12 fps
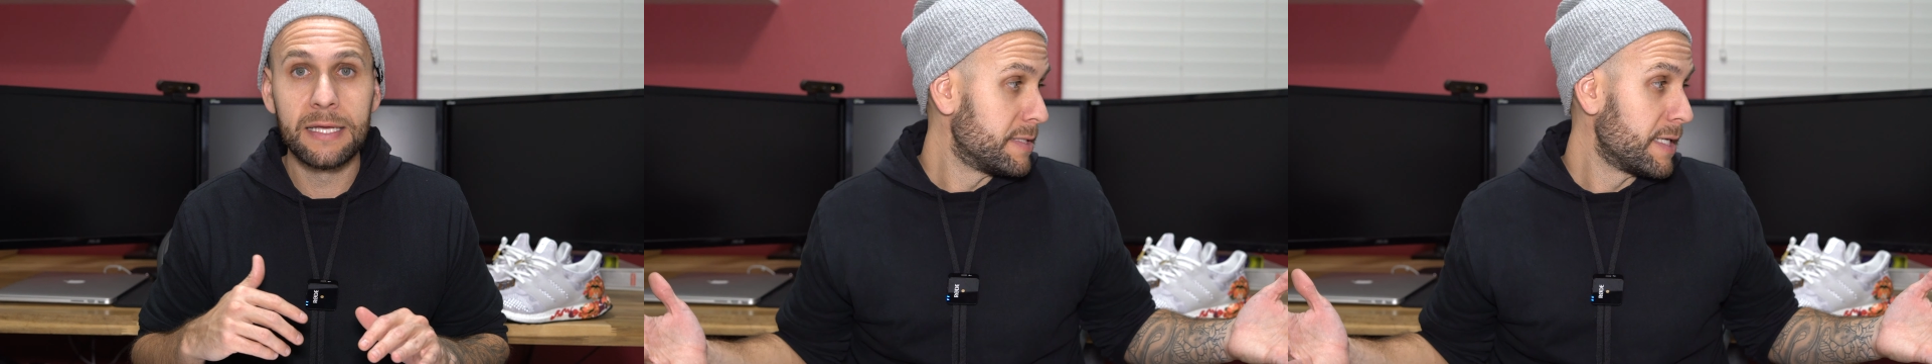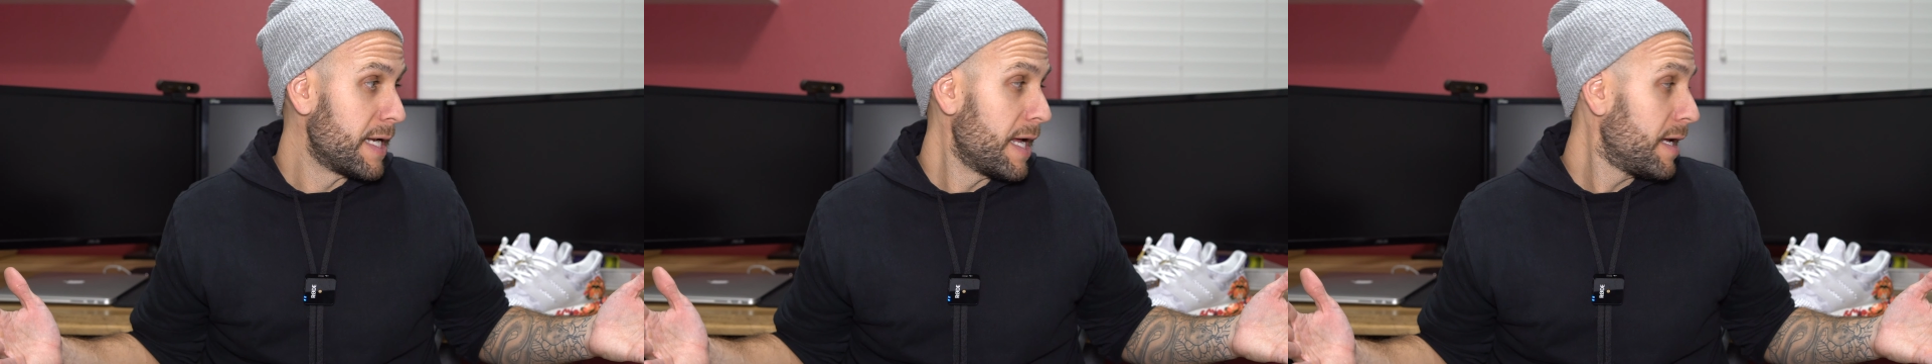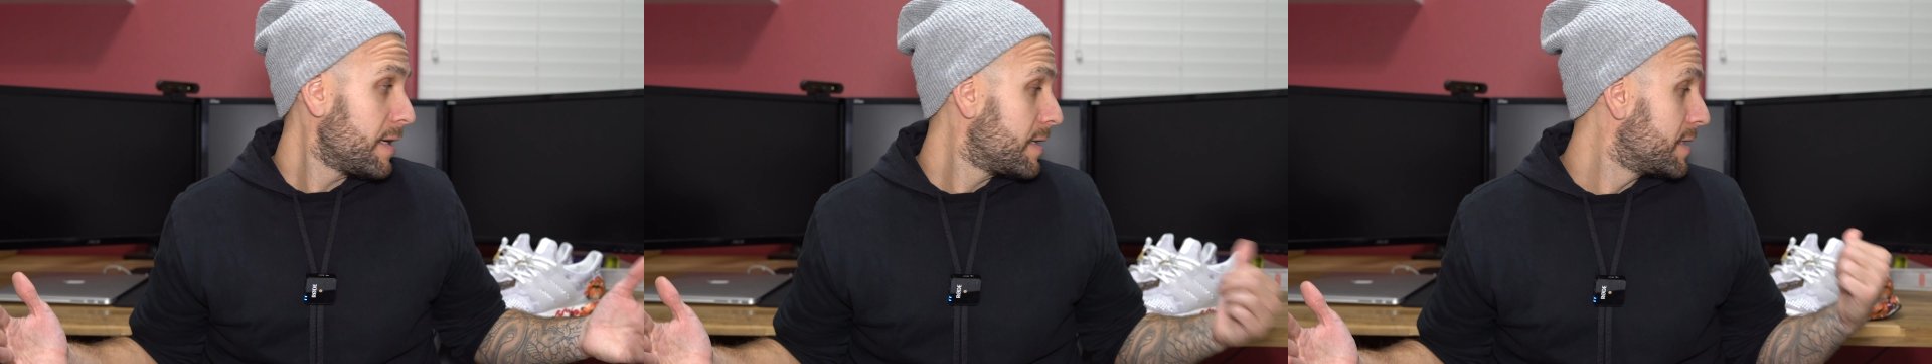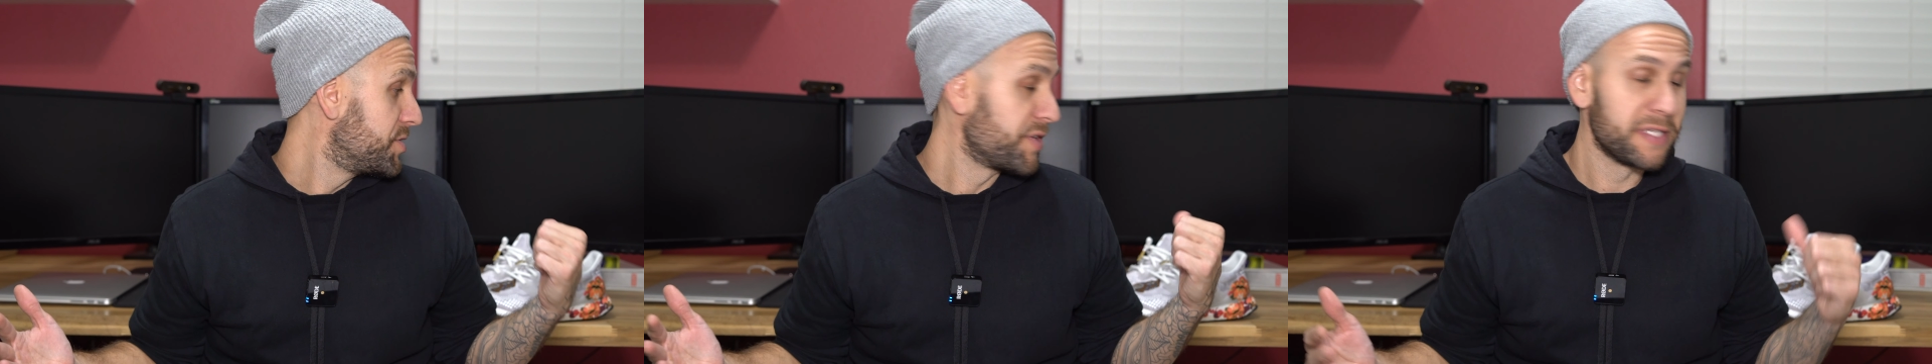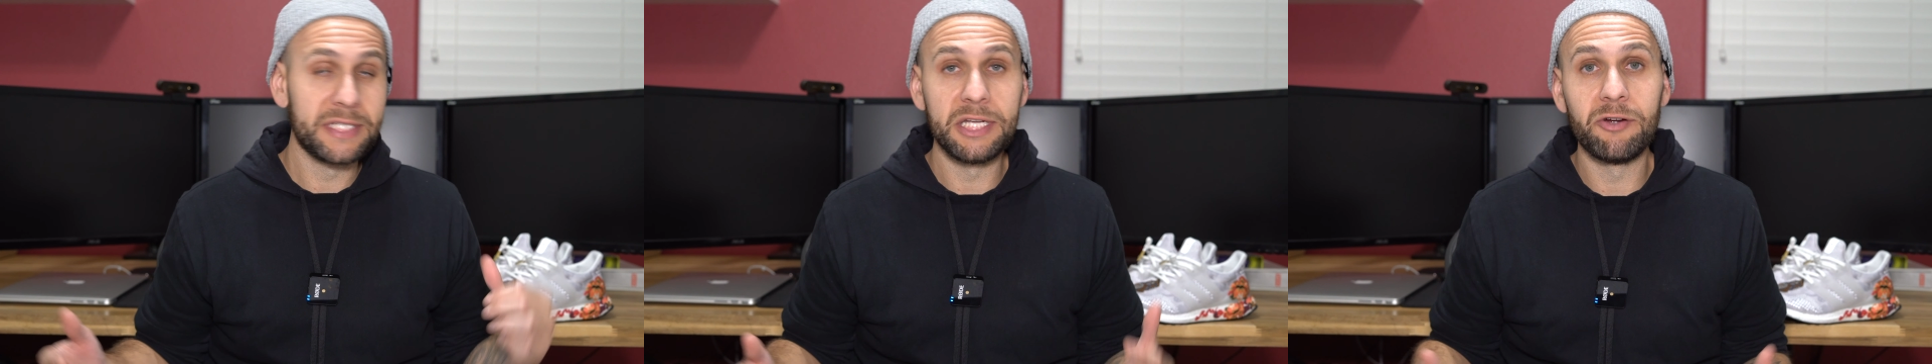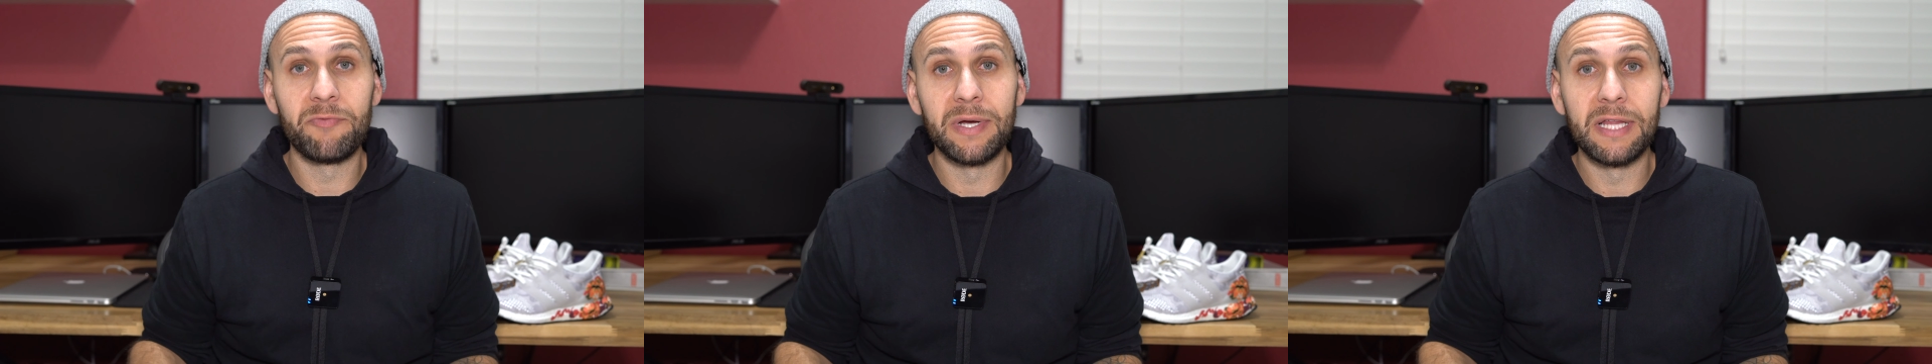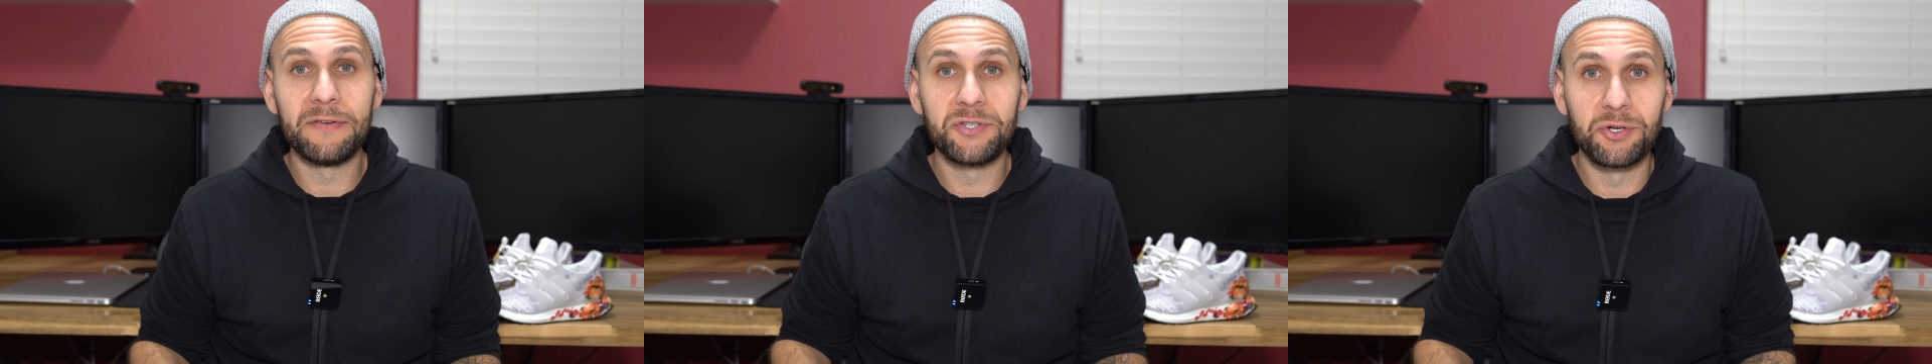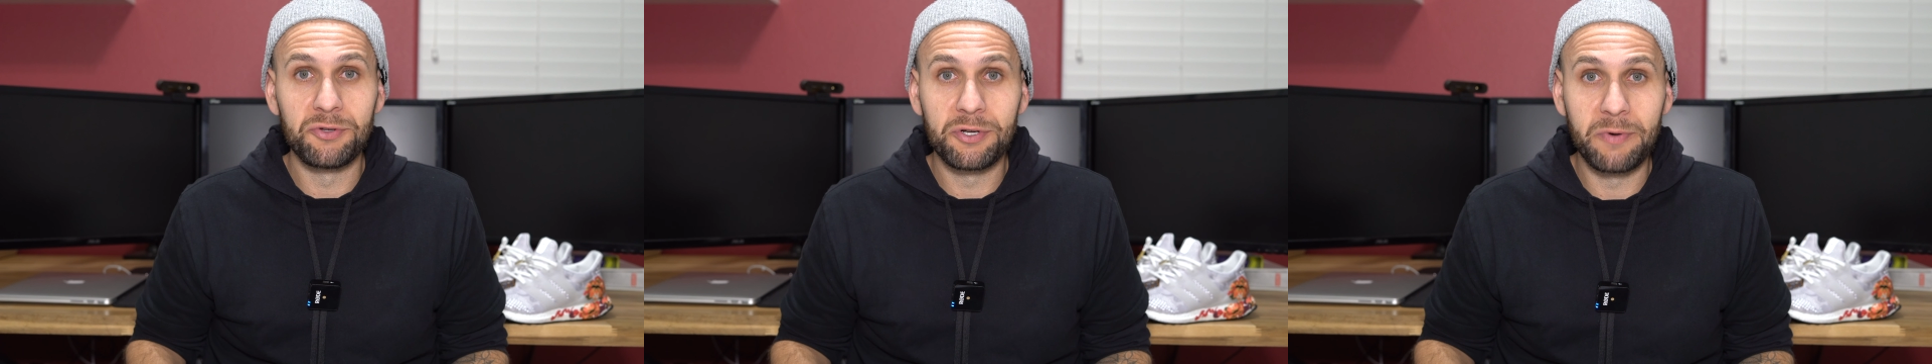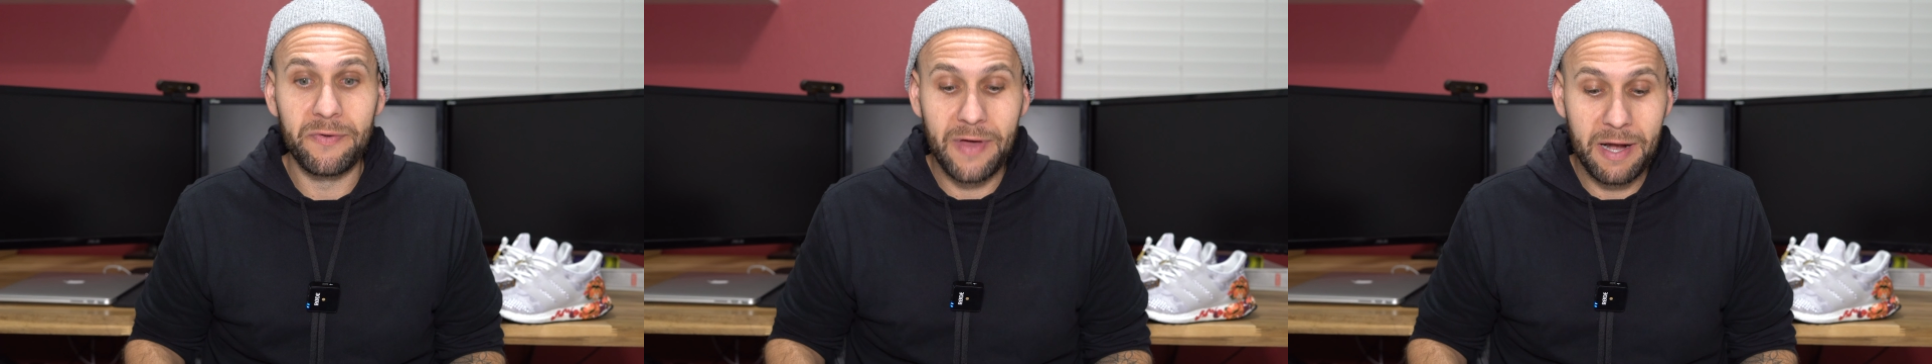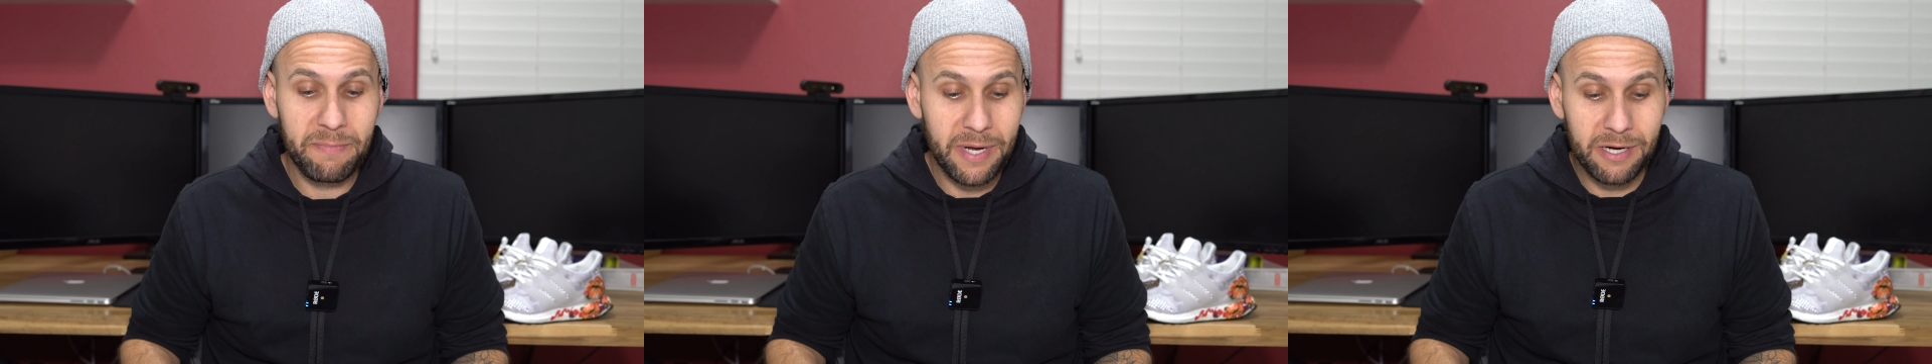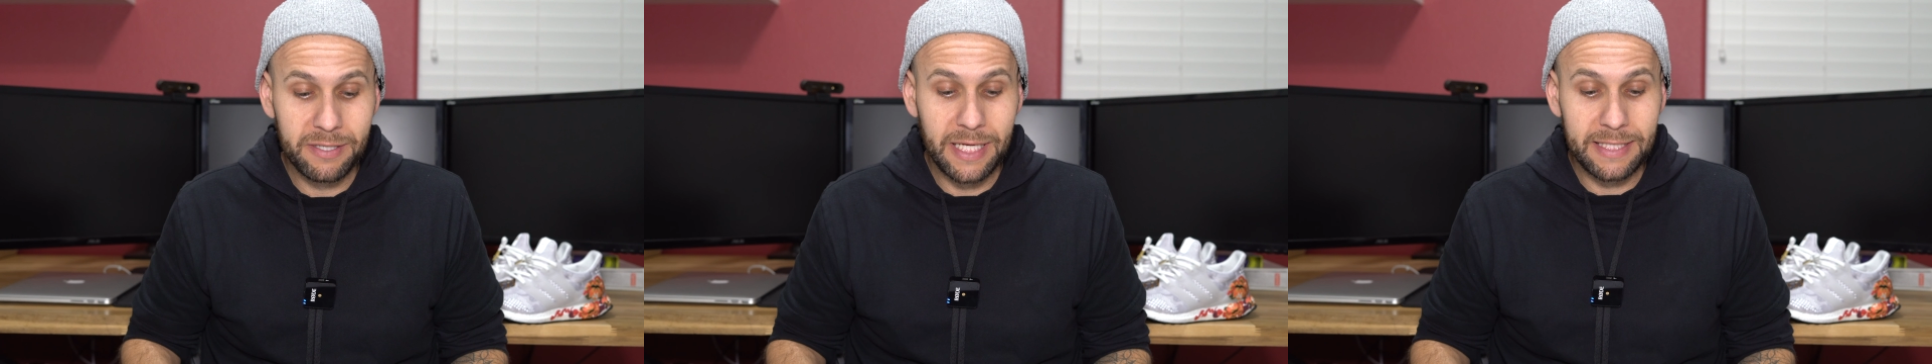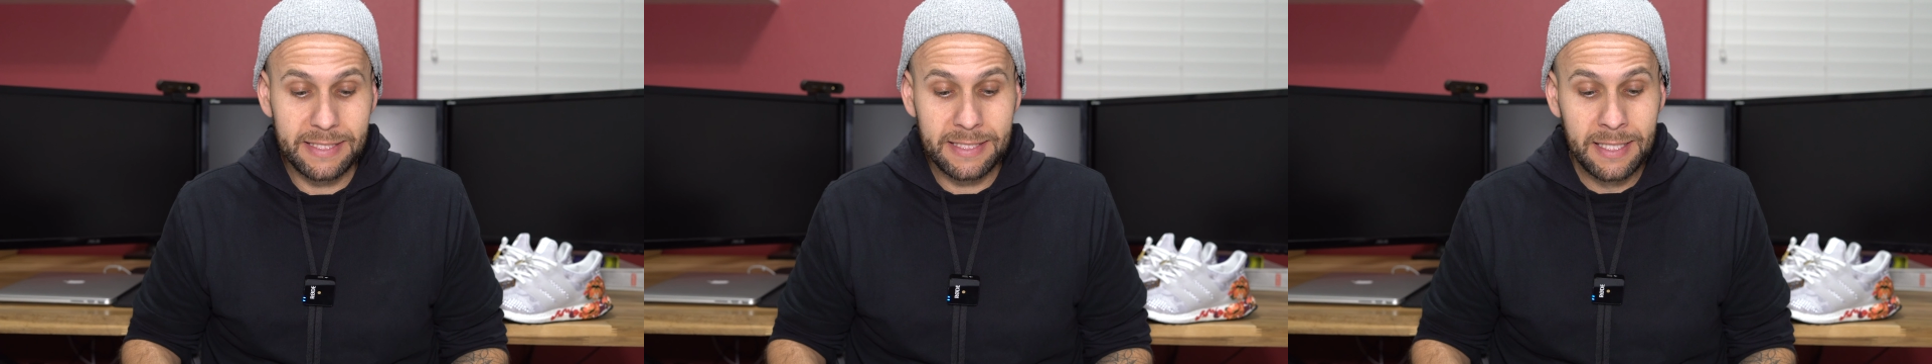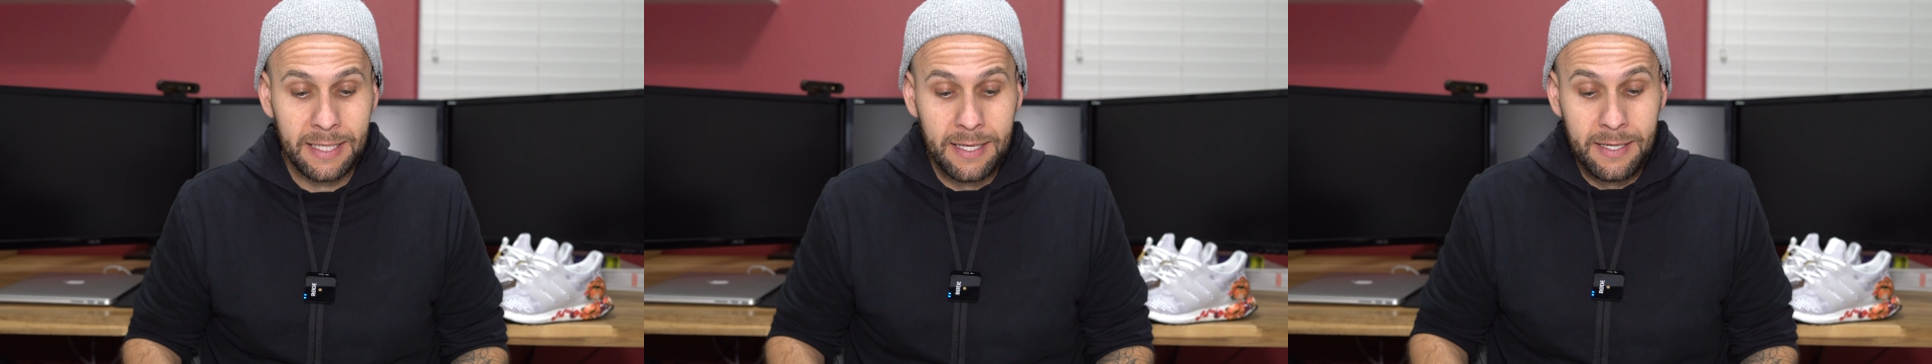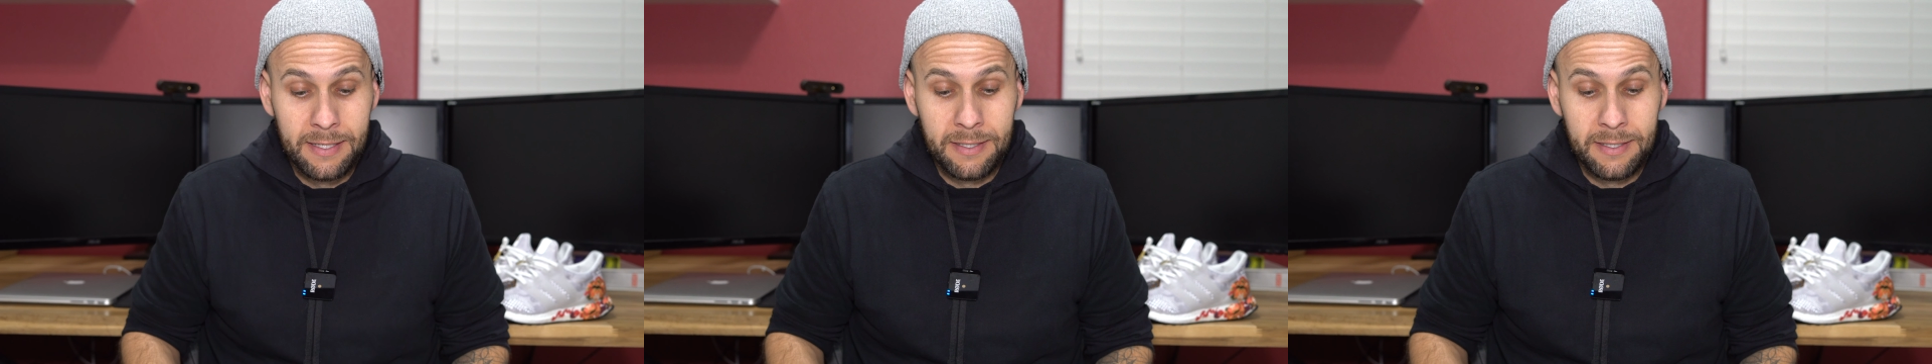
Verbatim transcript: And today, as you can see over my left shoulder, we've got a pair that's